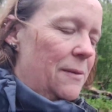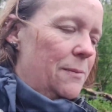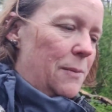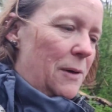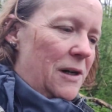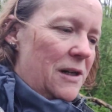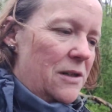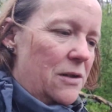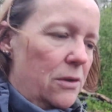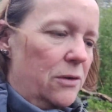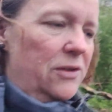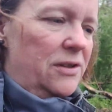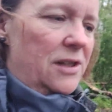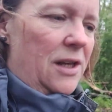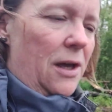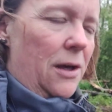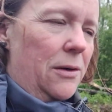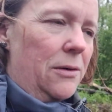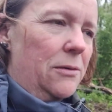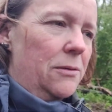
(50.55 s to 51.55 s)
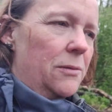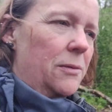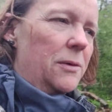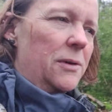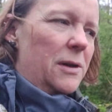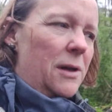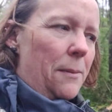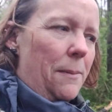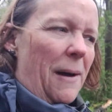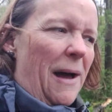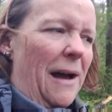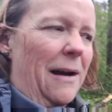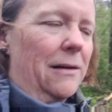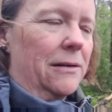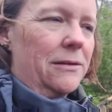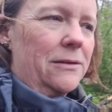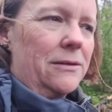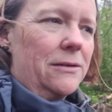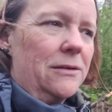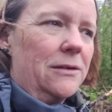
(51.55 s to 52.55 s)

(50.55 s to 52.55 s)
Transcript: But it's also about,